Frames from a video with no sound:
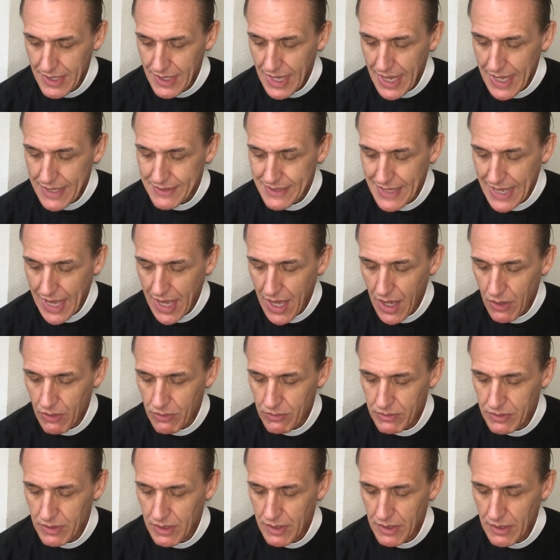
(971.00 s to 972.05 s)
And
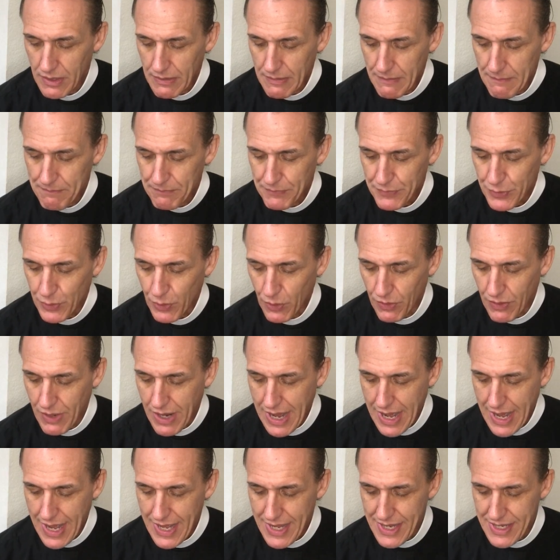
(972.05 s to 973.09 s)
now your
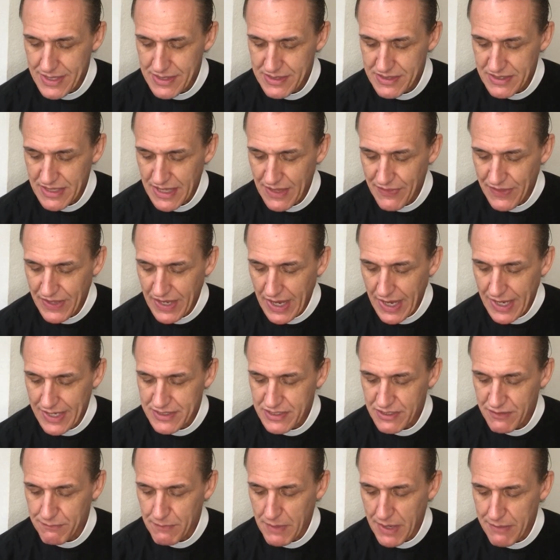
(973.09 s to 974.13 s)
eyes and the
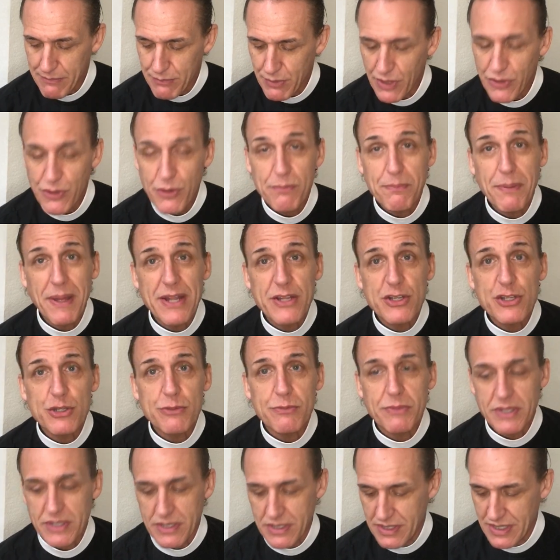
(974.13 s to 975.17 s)
eyes of my brother
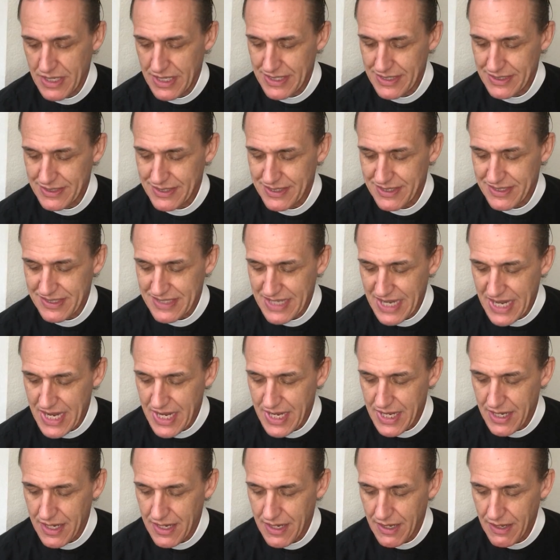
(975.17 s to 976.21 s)
Benjamin
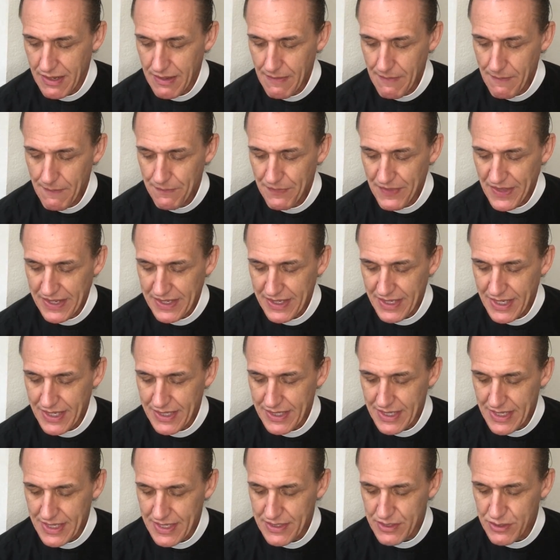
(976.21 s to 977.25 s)
see that
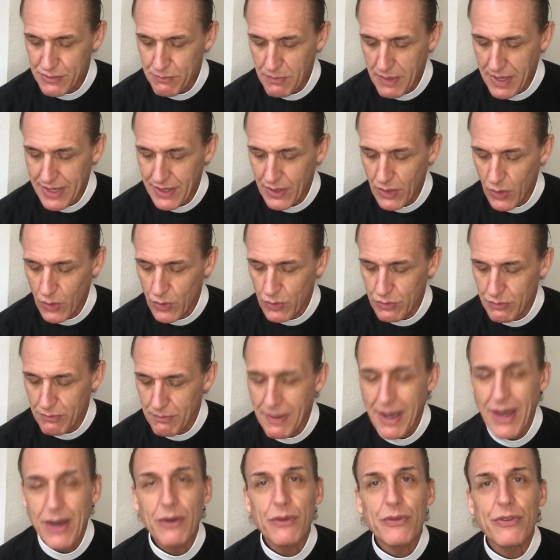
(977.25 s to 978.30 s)
it is my own
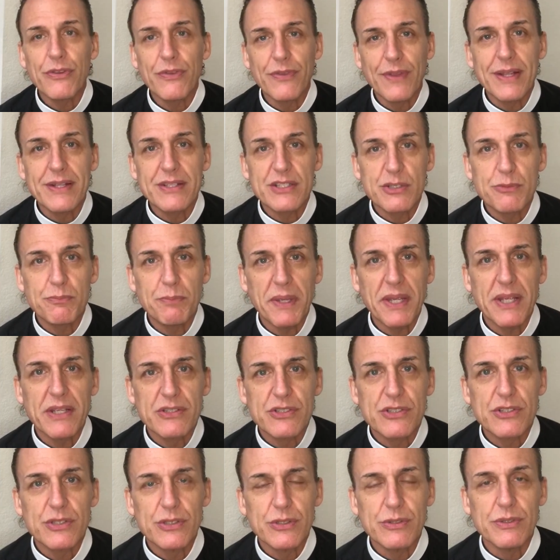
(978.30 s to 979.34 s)
mouth that
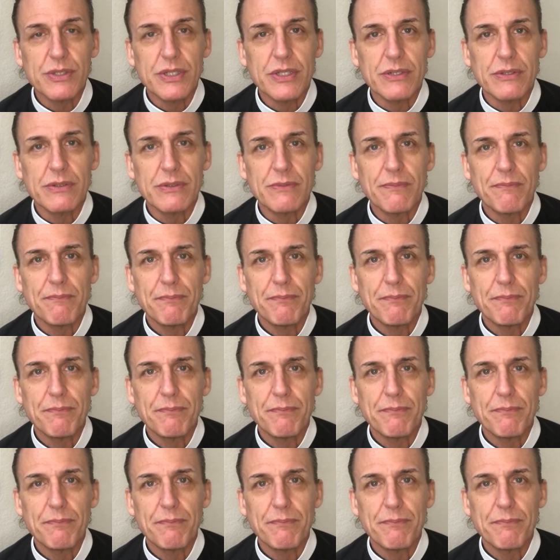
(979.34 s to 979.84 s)
speaks to you.